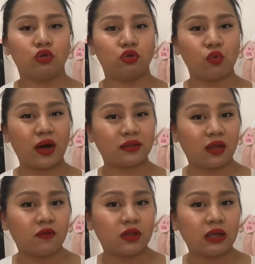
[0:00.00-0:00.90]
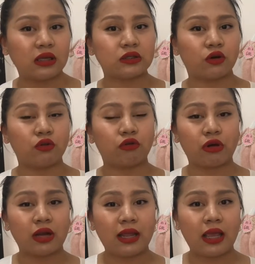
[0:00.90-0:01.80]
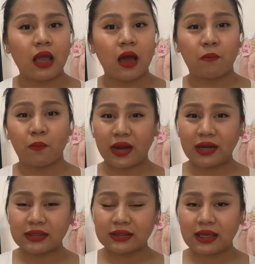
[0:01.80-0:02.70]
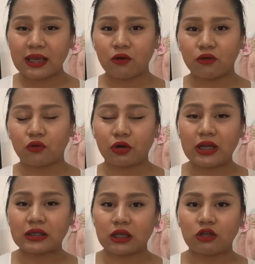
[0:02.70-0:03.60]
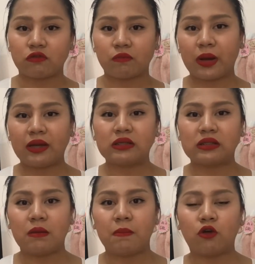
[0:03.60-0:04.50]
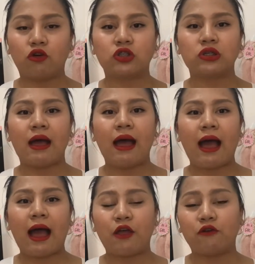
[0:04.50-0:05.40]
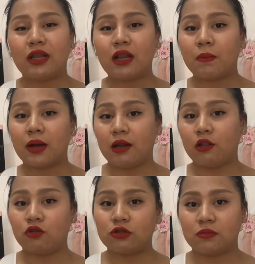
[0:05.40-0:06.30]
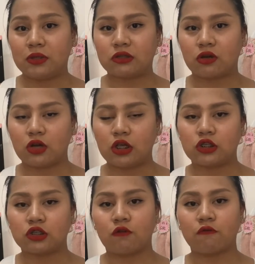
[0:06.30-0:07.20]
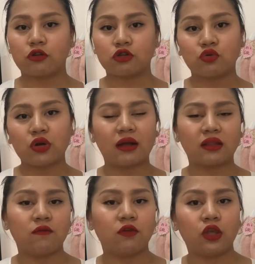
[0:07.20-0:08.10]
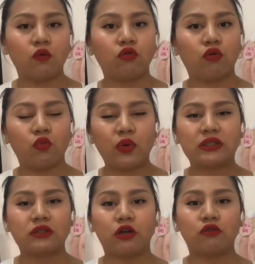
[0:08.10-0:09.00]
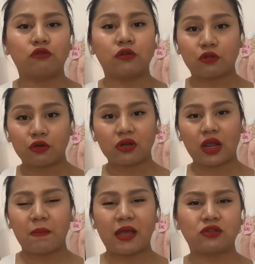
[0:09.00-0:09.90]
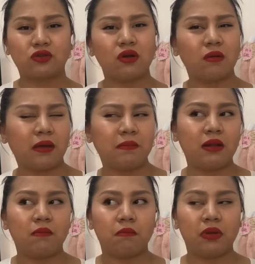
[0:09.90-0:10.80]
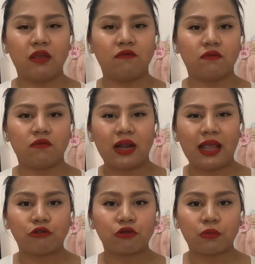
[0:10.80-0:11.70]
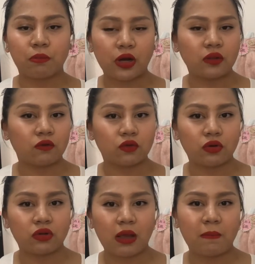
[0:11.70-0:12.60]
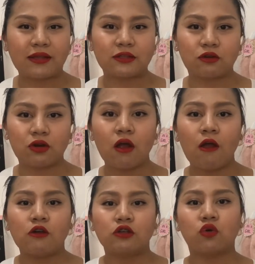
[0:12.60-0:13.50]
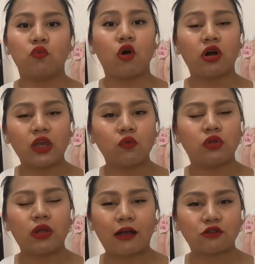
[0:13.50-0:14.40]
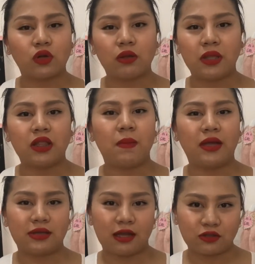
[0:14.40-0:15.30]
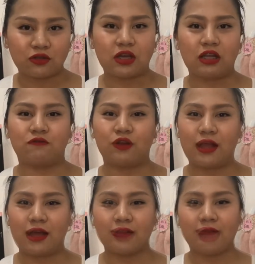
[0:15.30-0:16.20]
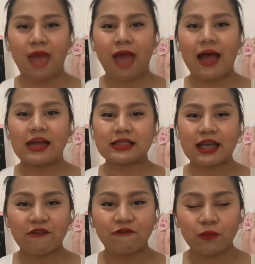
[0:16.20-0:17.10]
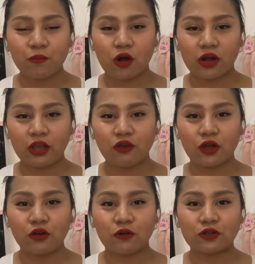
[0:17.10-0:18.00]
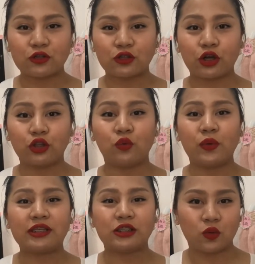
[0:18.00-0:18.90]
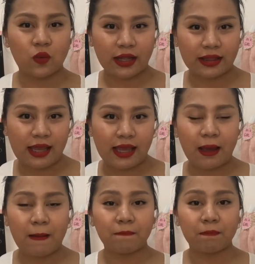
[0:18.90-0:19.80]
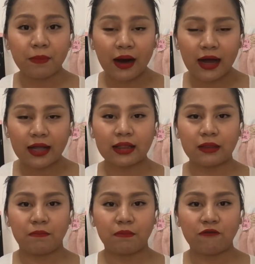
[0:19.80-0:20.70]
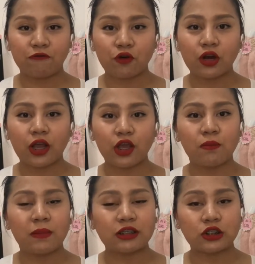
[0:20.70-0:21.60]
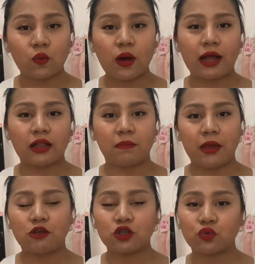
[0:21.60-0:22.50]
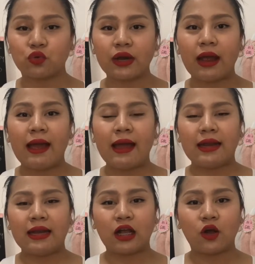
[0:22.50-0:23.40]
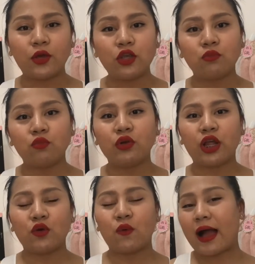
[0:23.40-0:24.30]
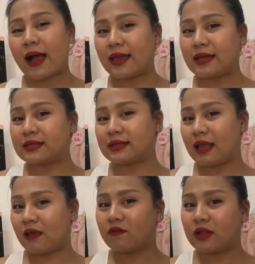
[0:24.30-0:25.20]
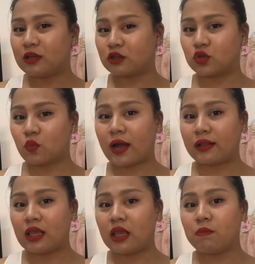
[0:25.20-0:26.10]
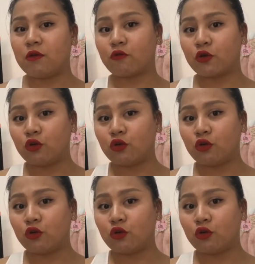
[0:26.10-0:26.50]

to do activities on early pregnancy, on early stage of pregnancy, because ayaw nilang mag-lead to some miscarriage. So for sure, activity will always start on the third trimester. I mean, believe later part ng third trimester. So walking would actually be the best exercise for that. Aside from walking, you can also start doing squatting. But before kayo mag-squat, make sure na gawin nyo muna yung highest level ng squatting before